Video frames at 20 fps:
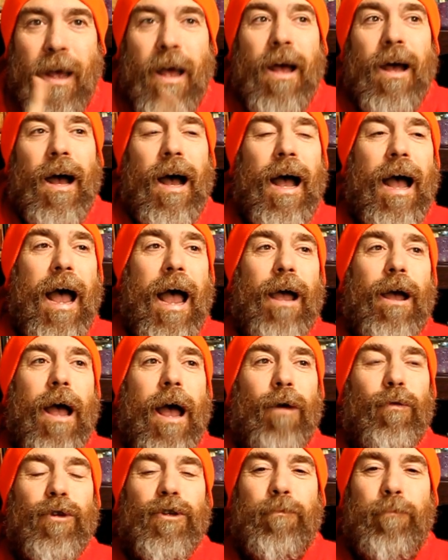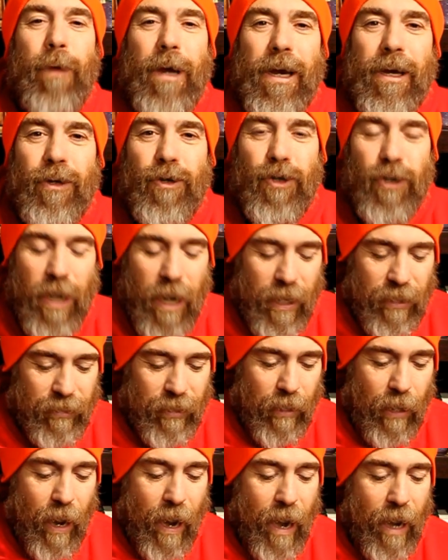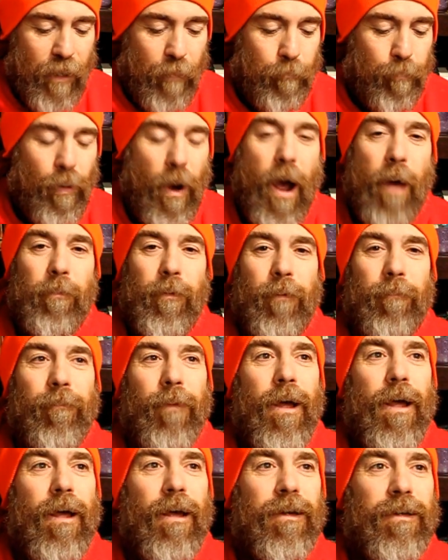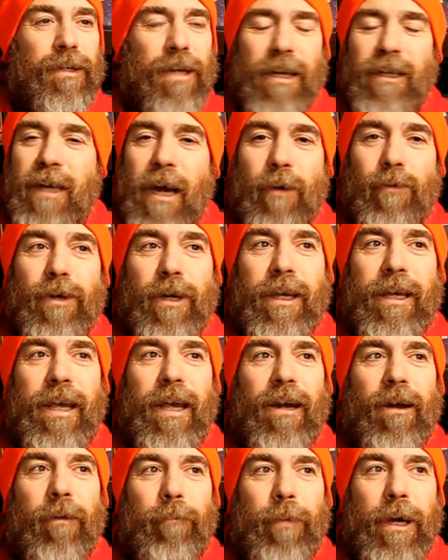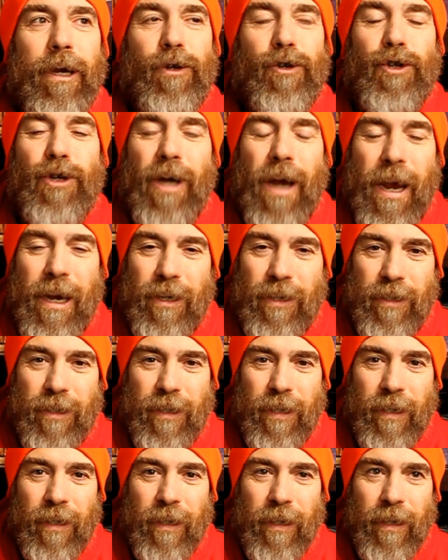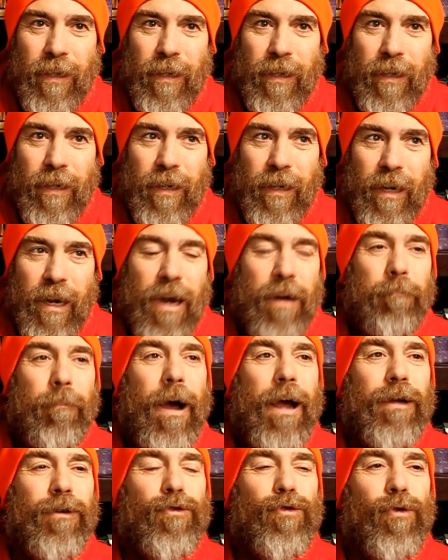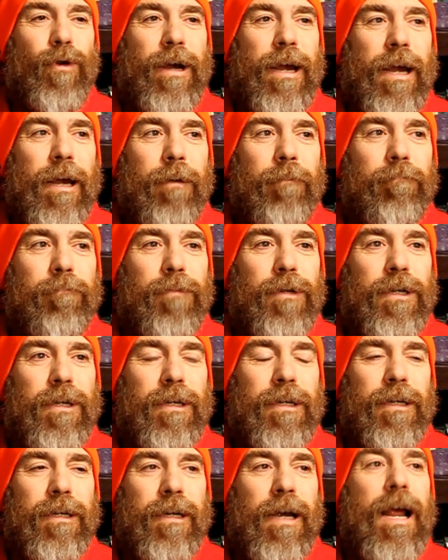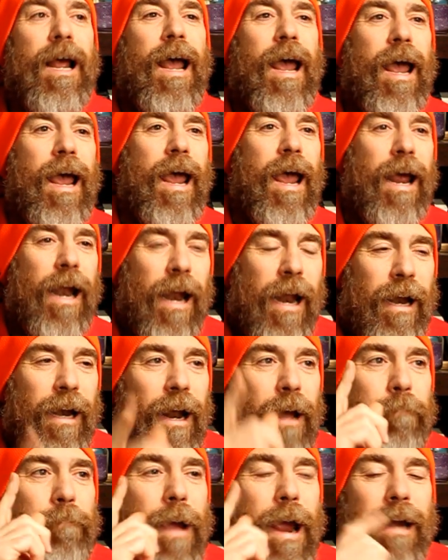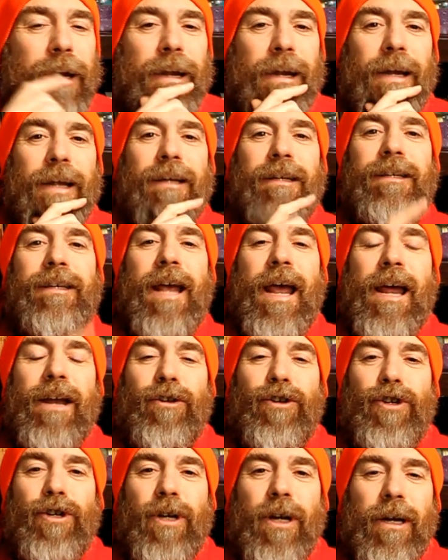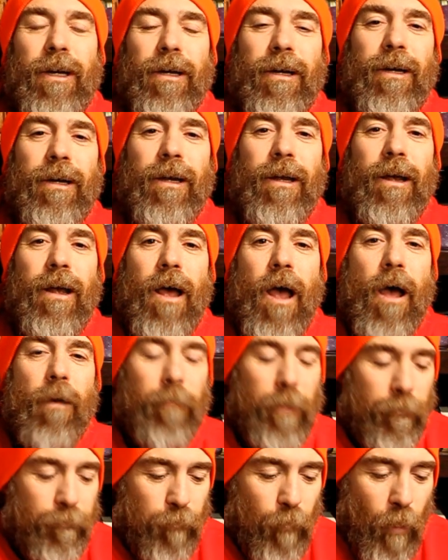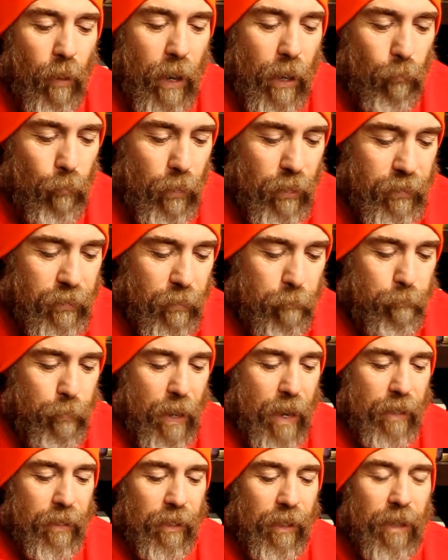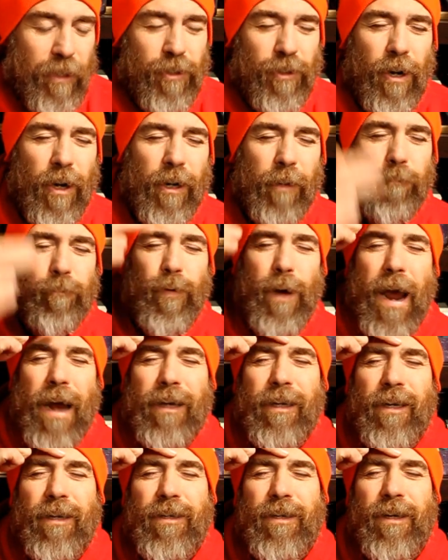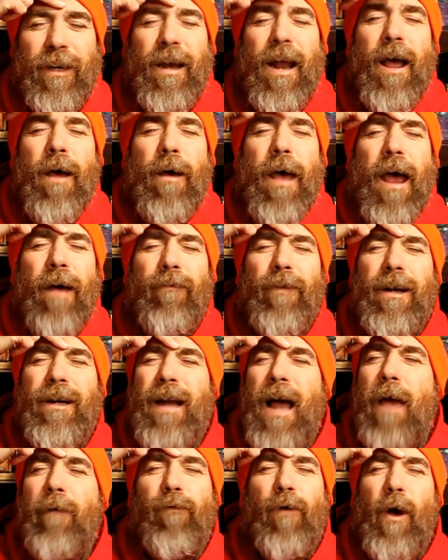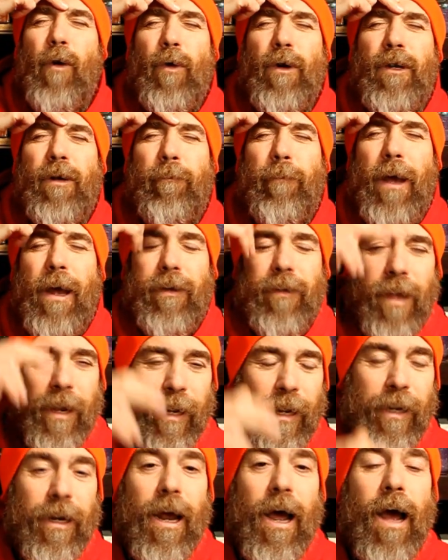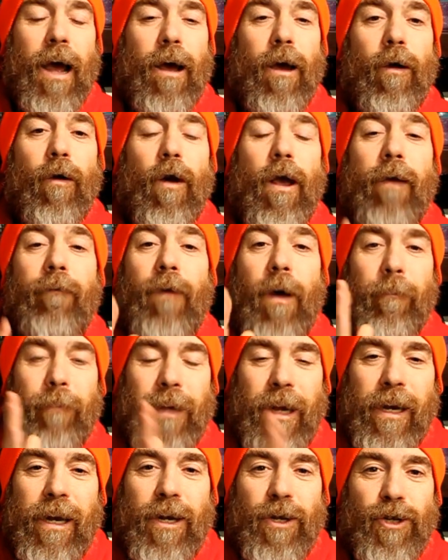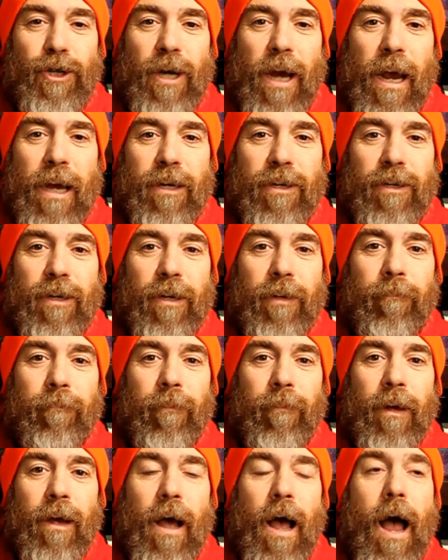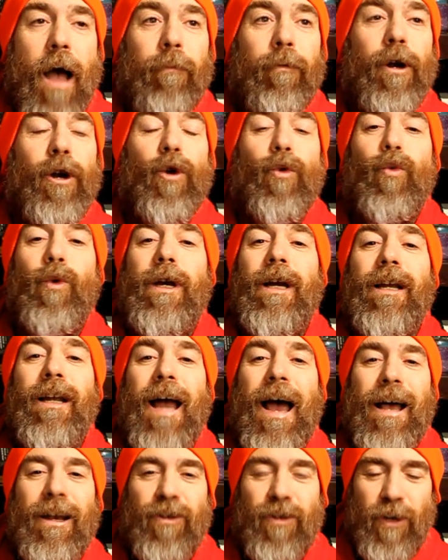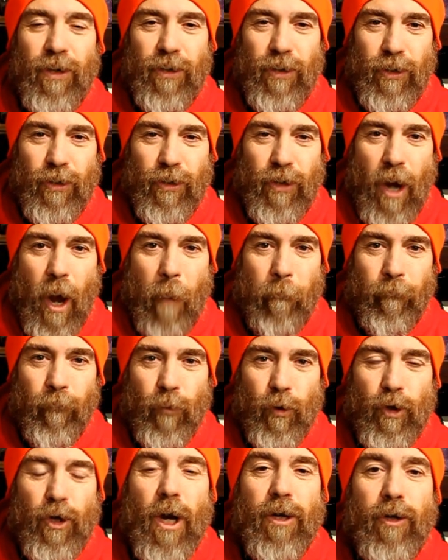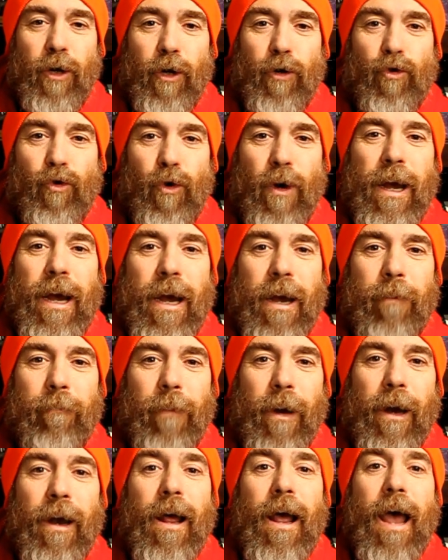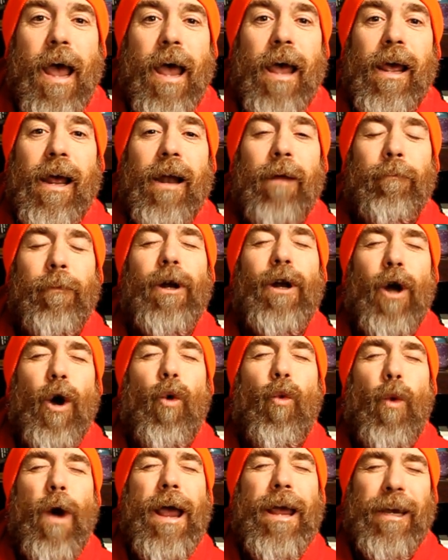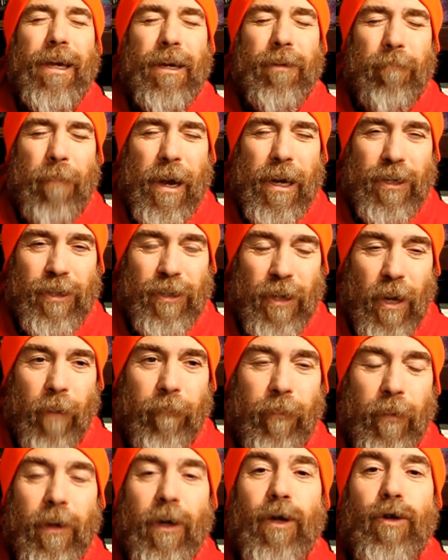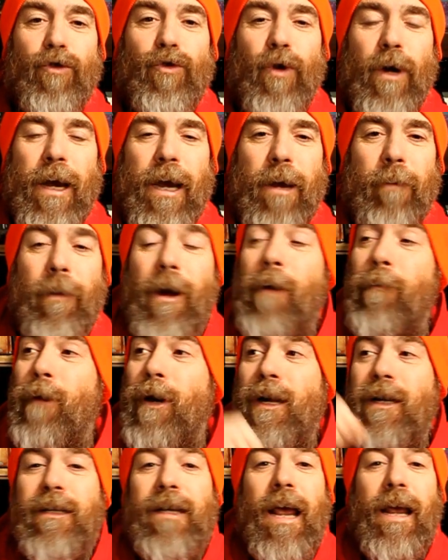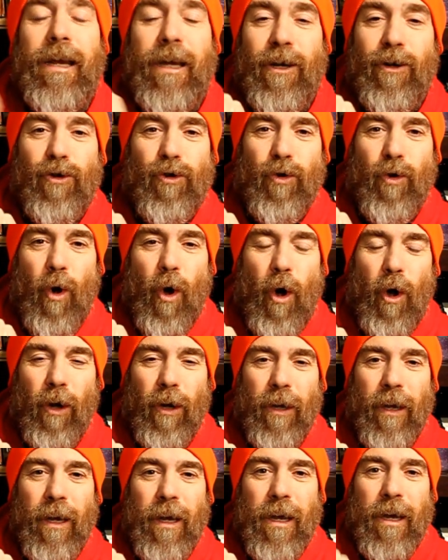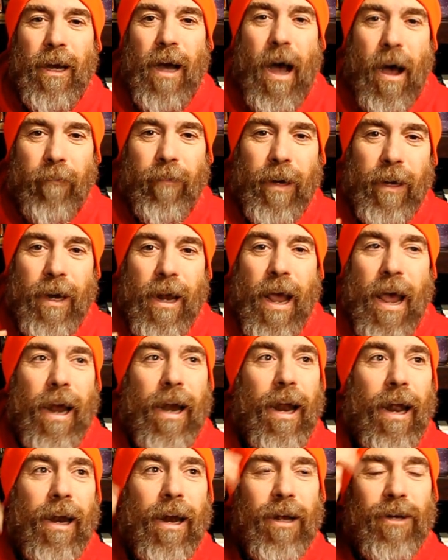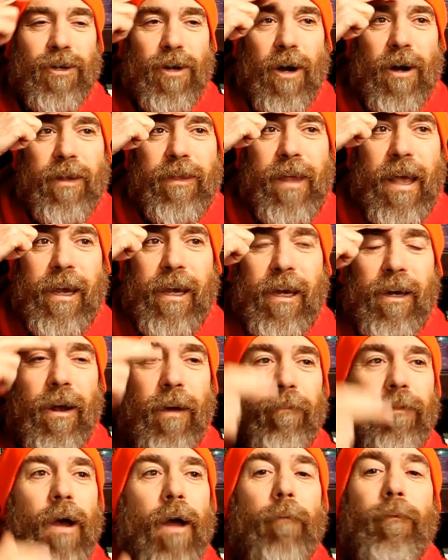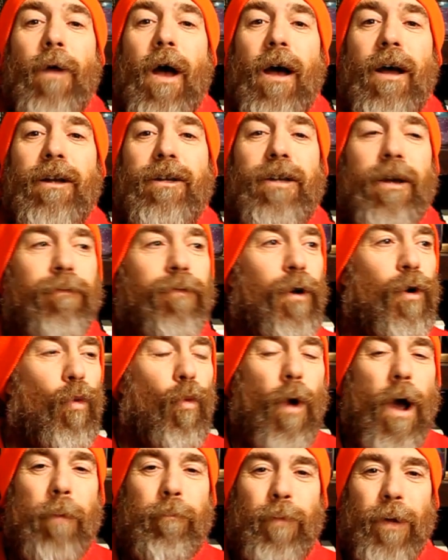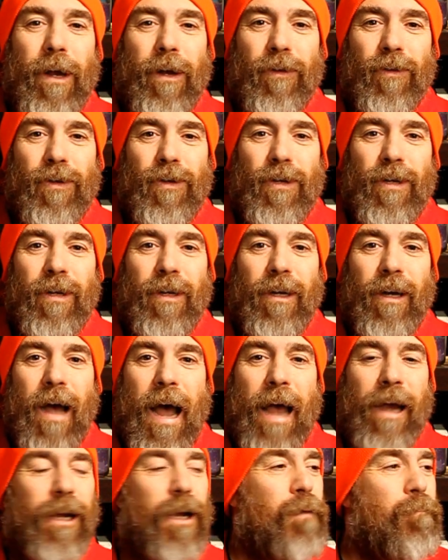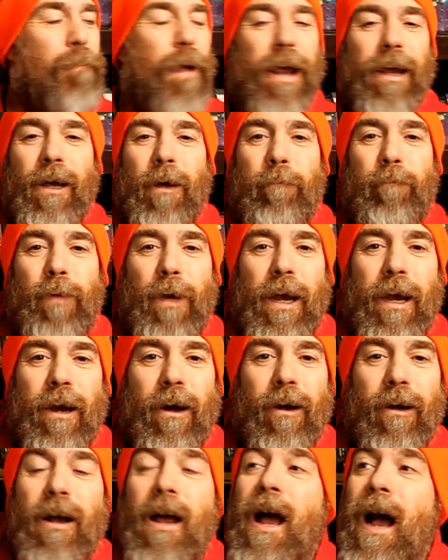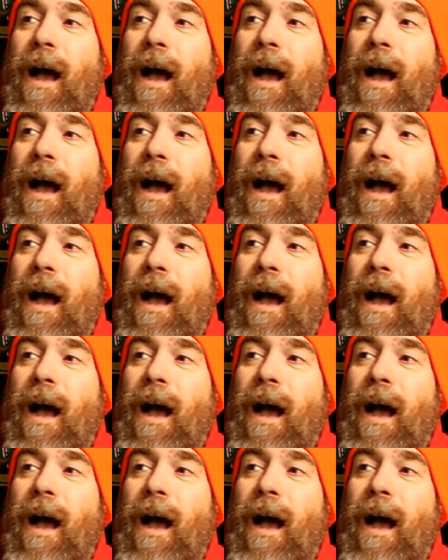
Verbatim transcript: Uh, I, I was being chased. I had a problem since I was a kid of being chased in my dreams. And, and I made an intention before I went to bed and I started practicing every night before I went to bed thinking, uh, if I'm getting chased, I'm going to realize this is just a dream and, and I'm going to awaken myself in the dream and I'm going to take control of it. And, and I started thinking of uh, different weapons I could make appear.